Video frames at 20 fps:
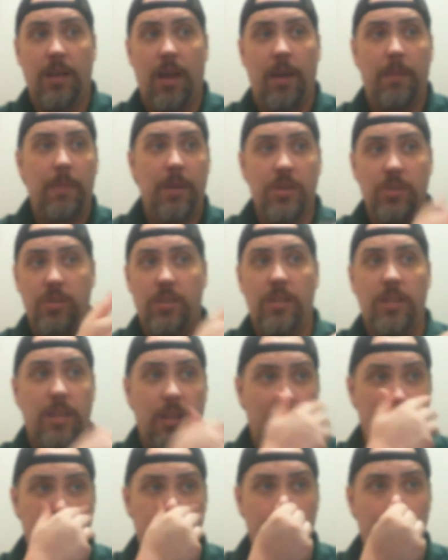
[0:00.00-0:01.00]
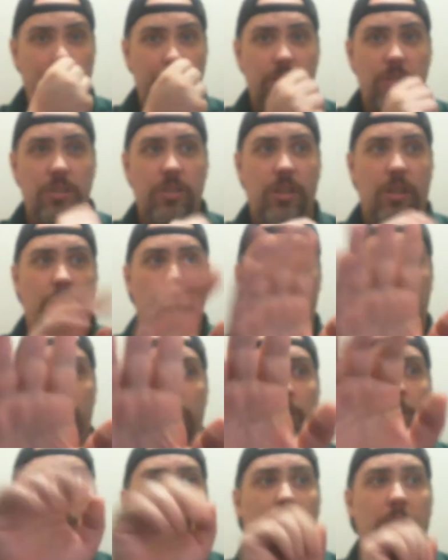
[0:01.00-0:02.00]
mentioned the instant messaging war.
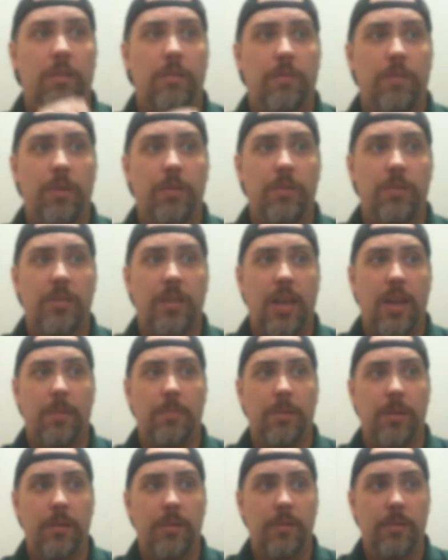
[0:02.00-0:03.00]
Oh, hello, focus camera.